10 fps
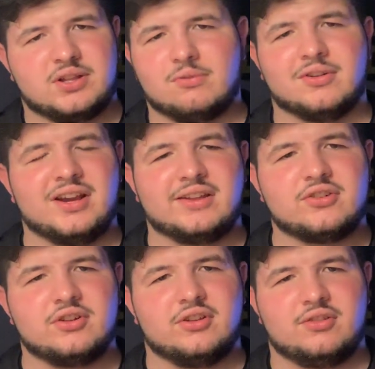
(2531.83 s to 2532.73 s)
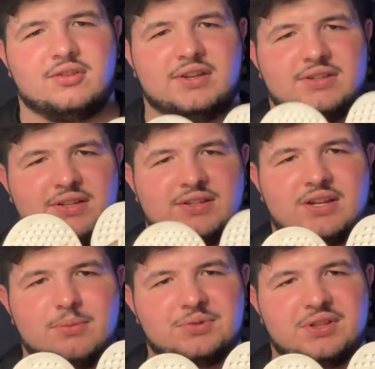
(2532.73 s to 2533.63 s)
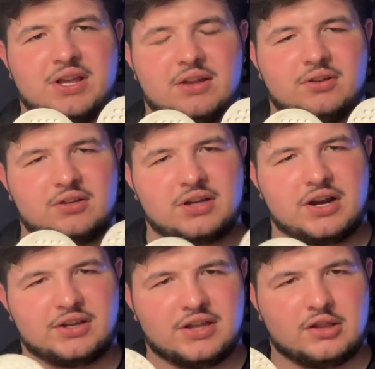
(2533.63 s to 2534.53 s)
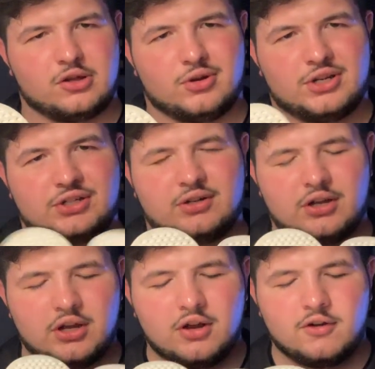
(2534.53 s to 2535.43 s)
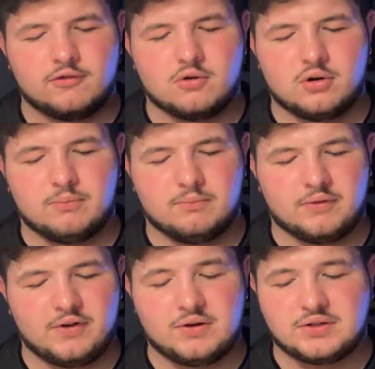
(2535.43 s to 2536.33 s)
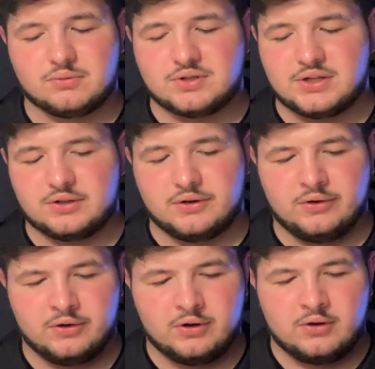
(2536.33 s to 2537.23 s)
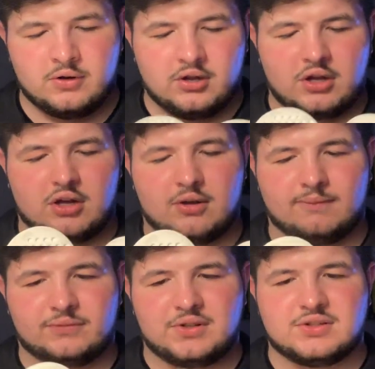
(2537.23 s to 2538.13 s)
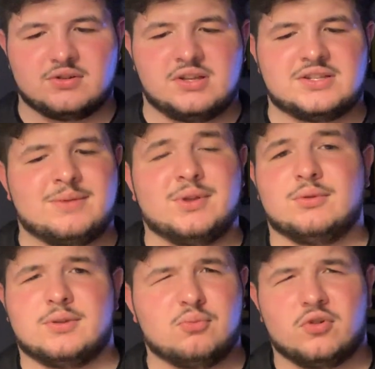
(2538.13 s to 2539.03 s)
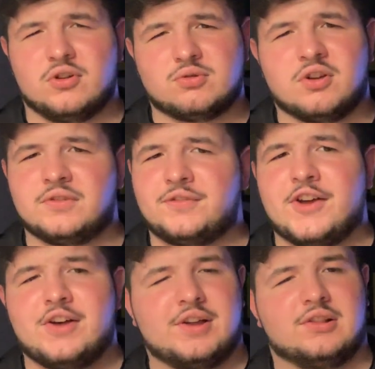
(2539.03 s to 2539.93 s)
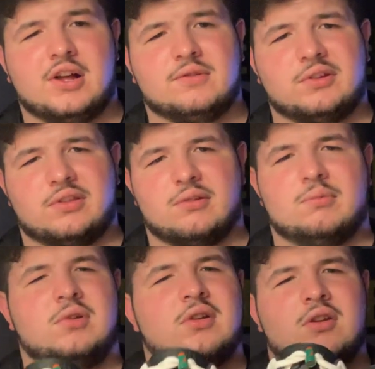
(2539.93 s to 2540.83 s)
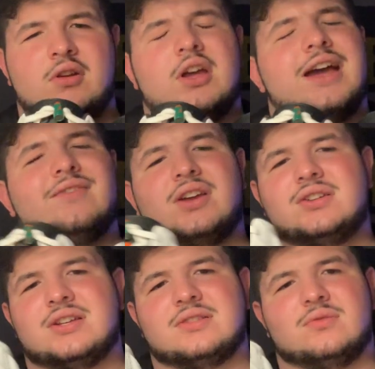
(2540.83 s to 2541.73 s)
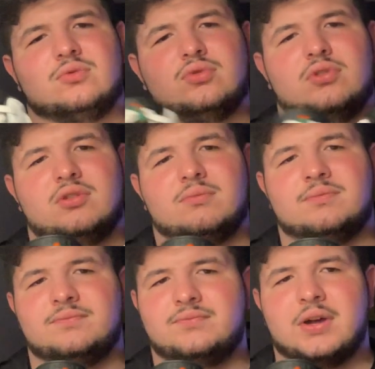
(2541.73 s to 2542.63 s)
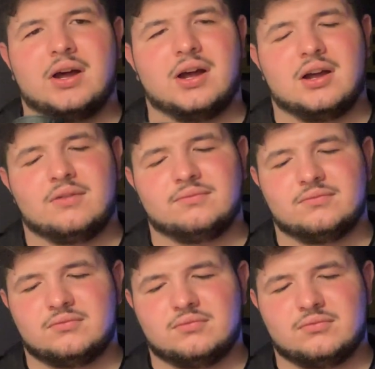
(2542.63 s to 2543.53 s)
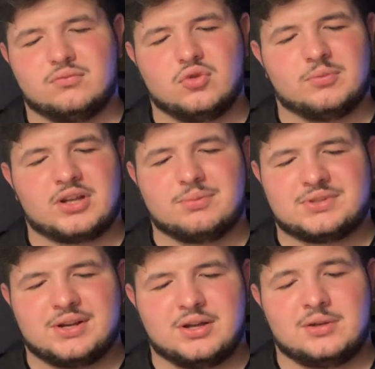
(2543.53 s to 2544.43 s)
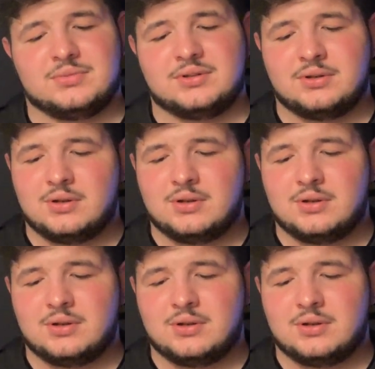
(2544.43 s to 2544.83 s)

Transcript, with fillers: They weren't any clearer than this. It comes in that kind of yellowish form, but very dope sneaker. Um, so, same thing with the Bordeaux 12s. Fell out of love with them. Haven't got a chance to warm. Uh, warm a couple times.